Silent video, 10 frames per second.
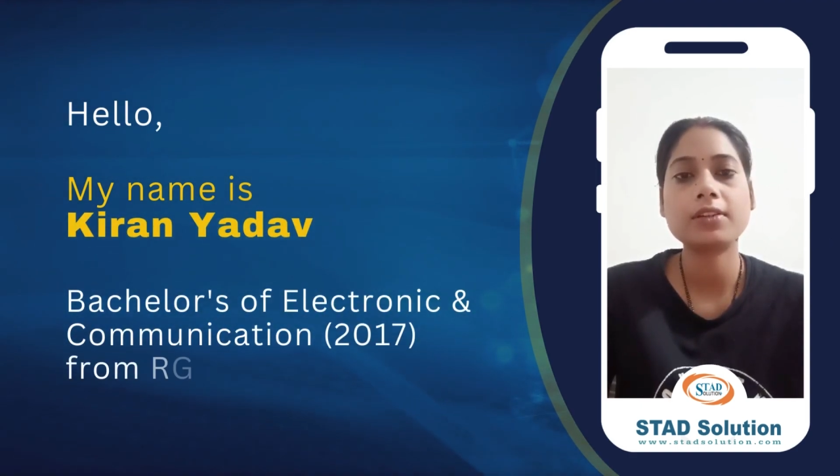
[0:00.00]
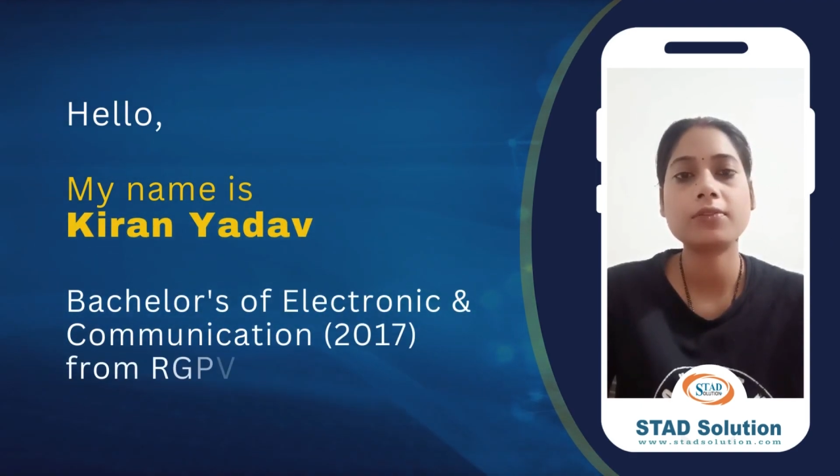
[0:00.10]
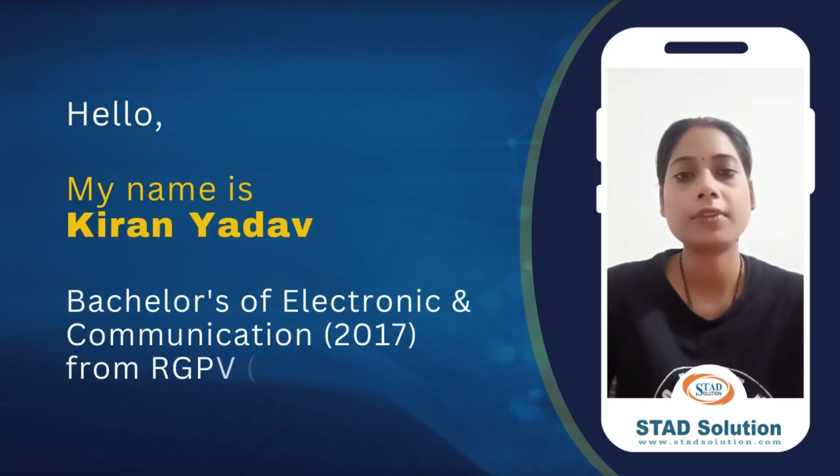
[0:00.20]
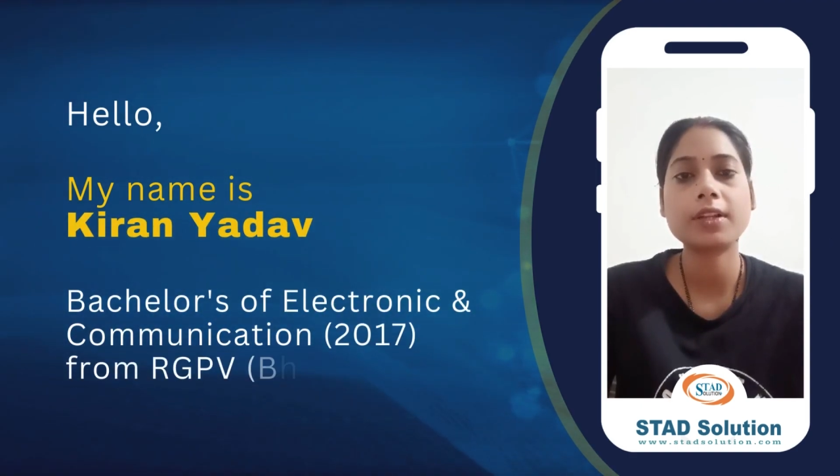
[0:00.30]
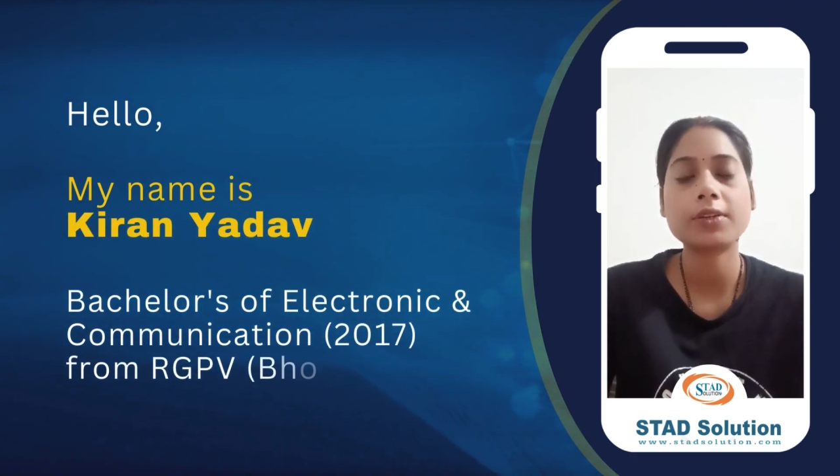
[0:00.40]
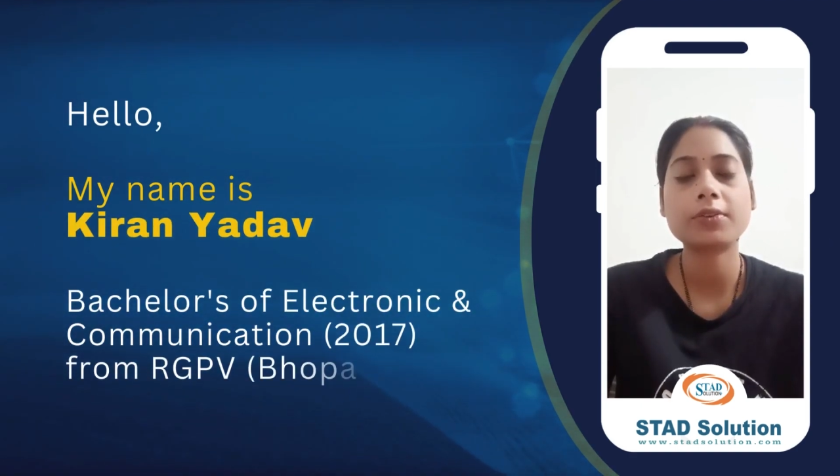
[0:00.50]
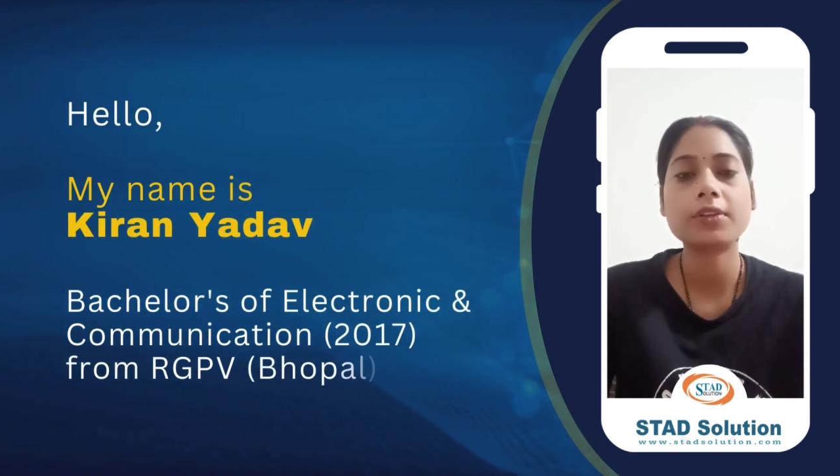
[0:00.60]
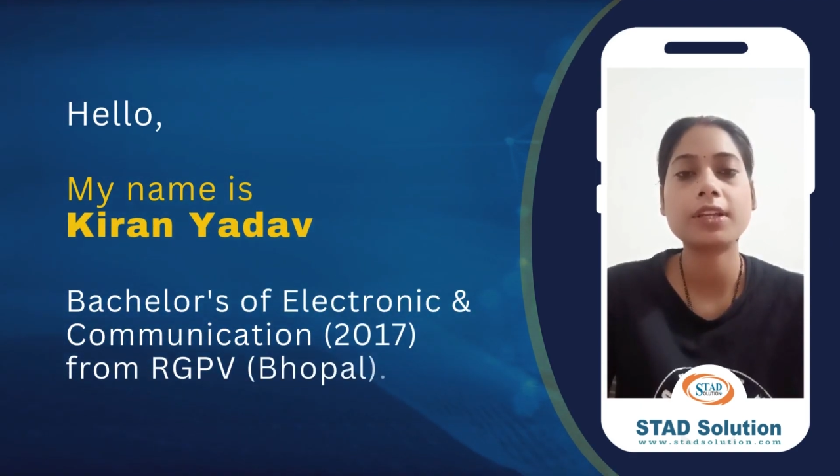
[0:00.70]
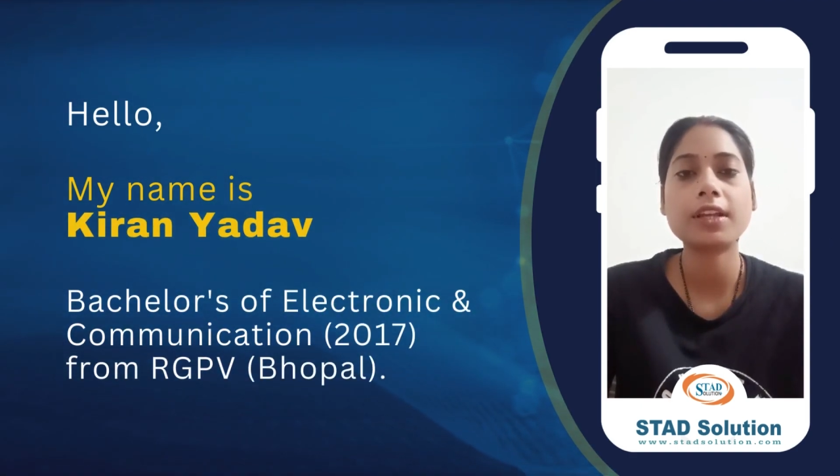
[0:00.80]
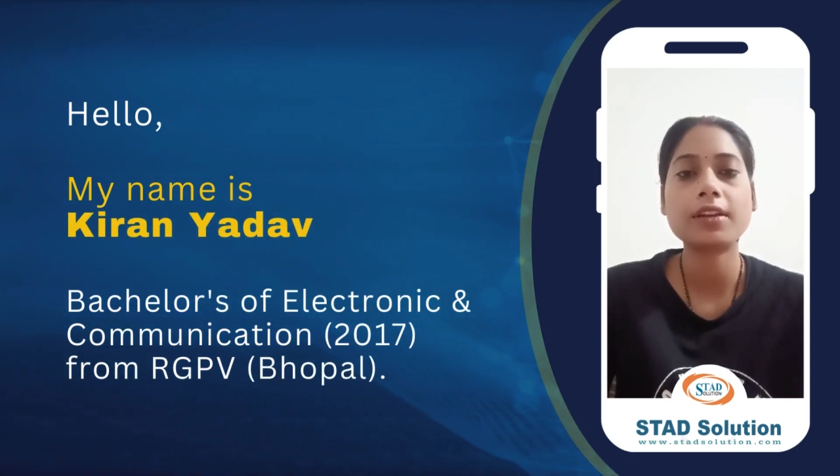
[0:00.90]
of
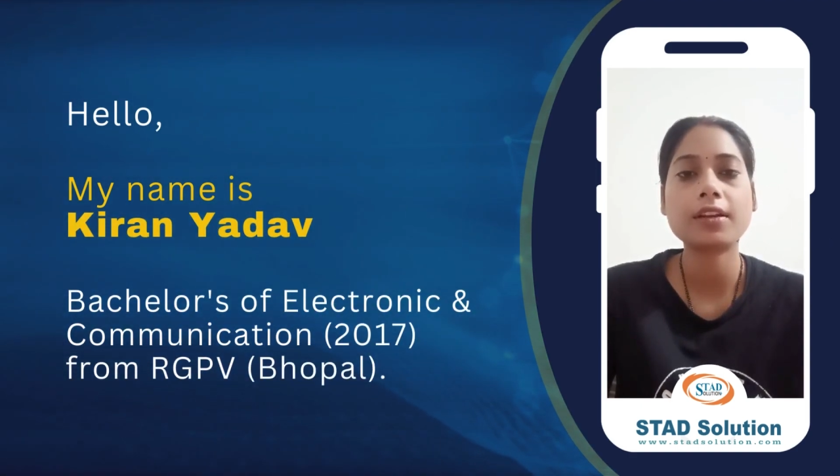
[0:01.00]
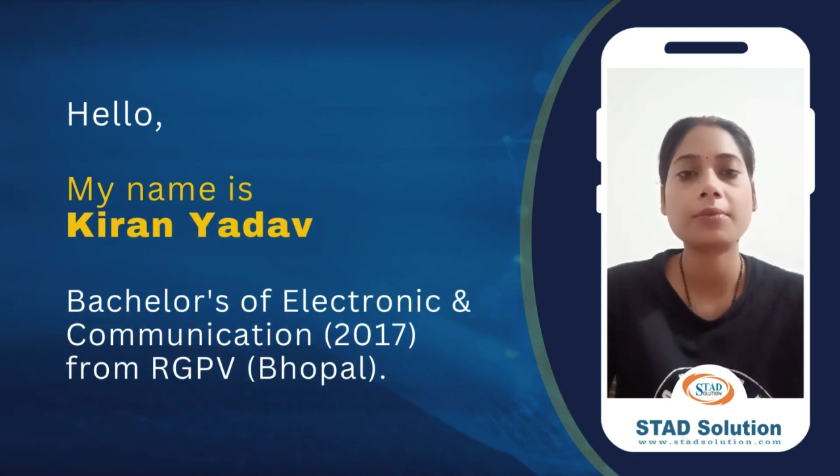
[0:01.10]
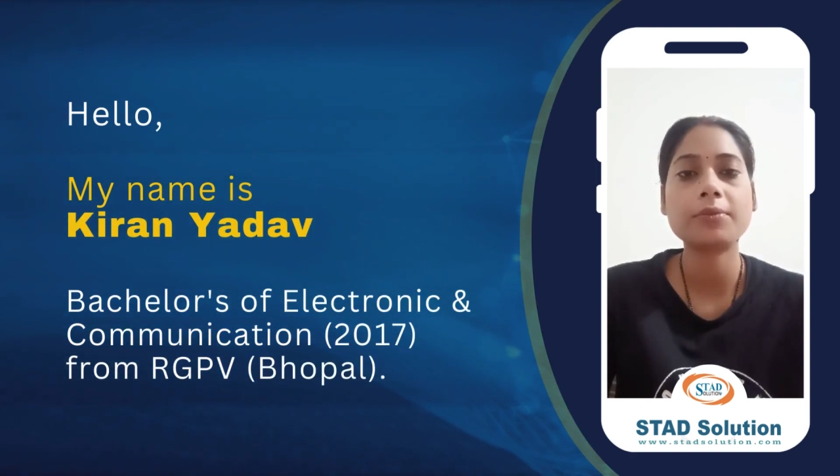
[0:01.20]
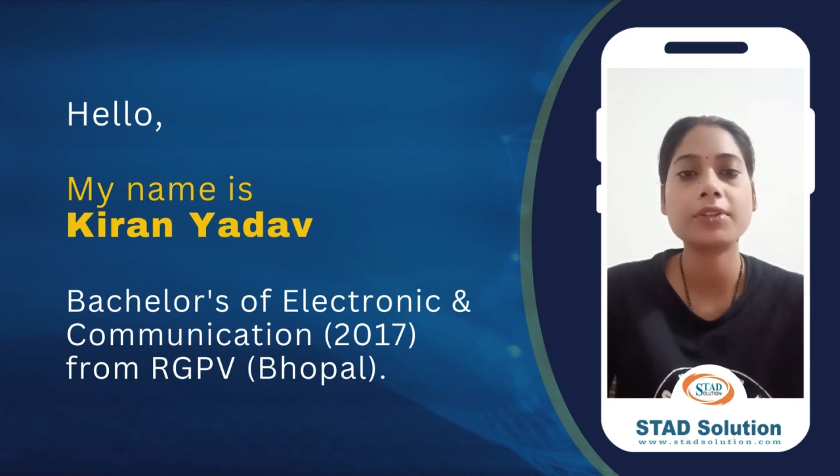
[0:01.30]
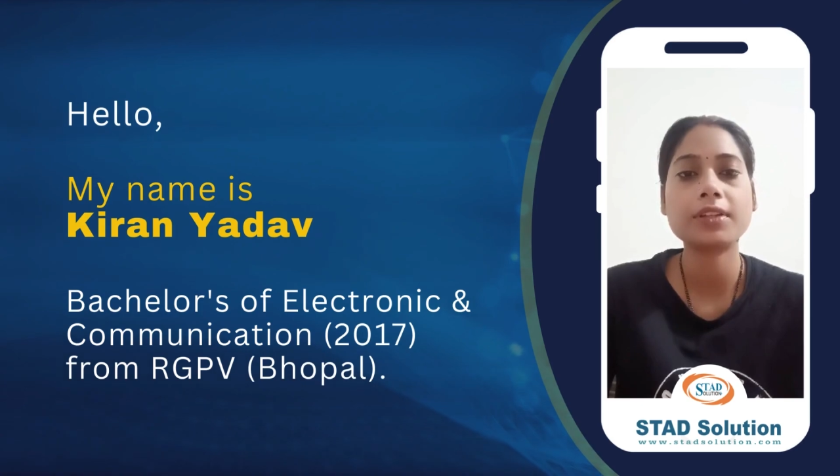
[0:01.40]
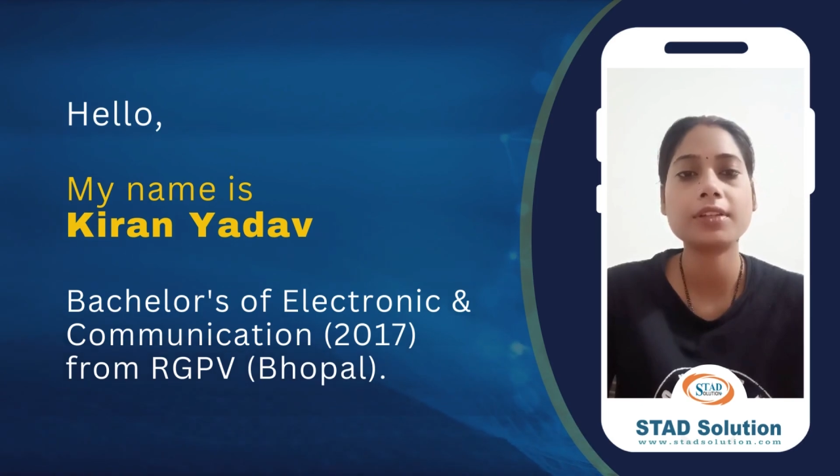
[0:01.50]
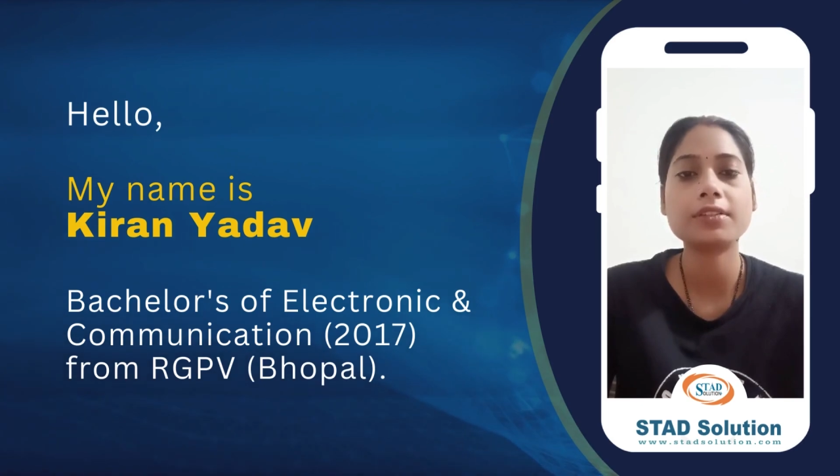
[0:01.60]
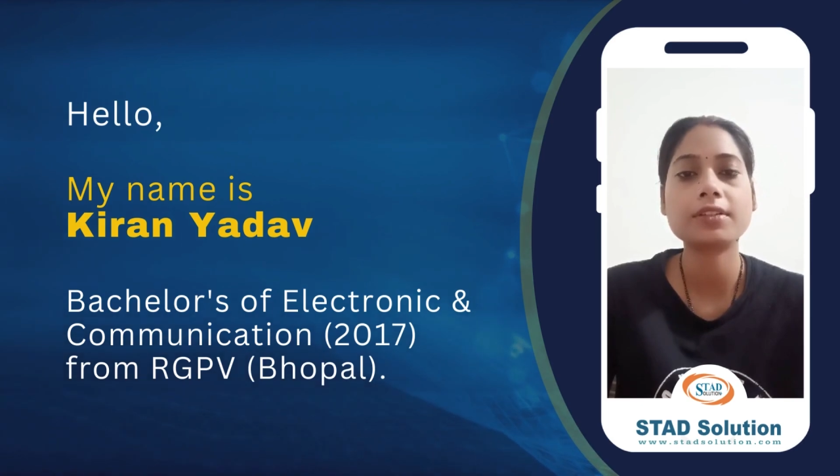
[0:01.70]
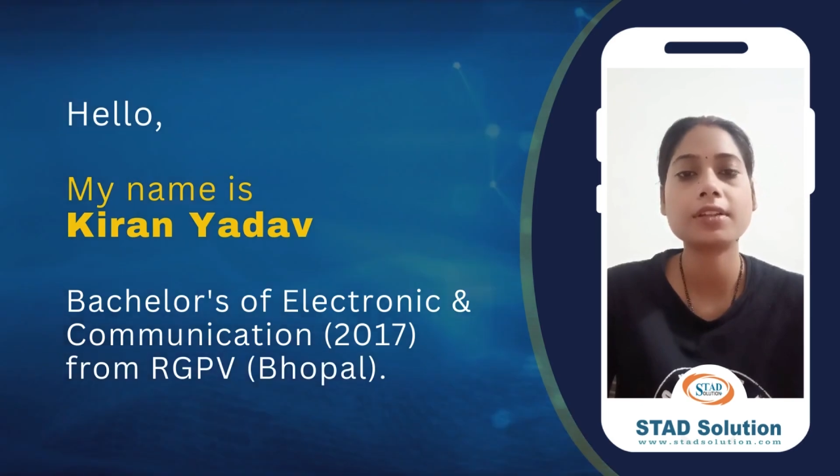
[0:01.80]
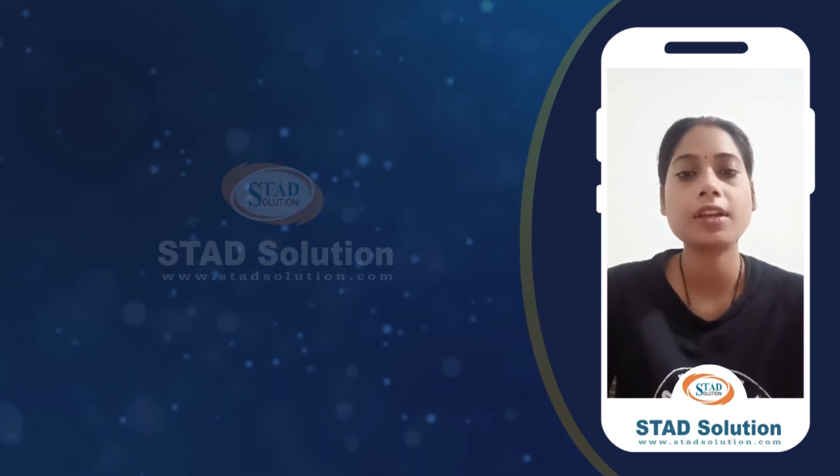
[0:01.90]
Electronic and
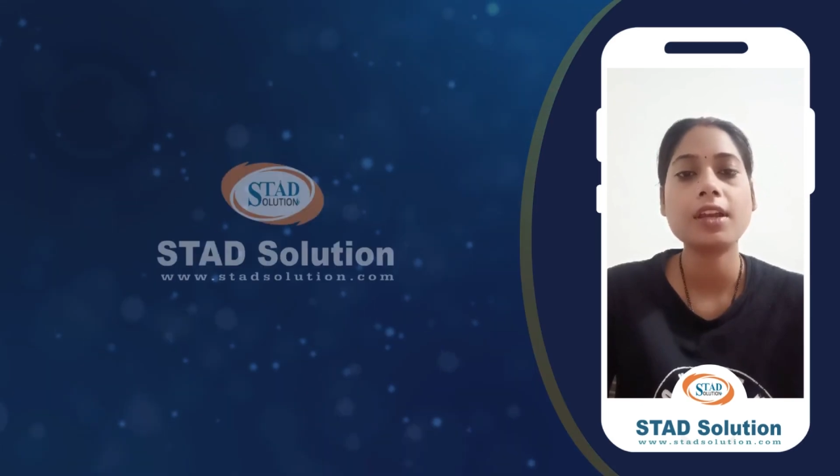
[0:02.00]
Communication.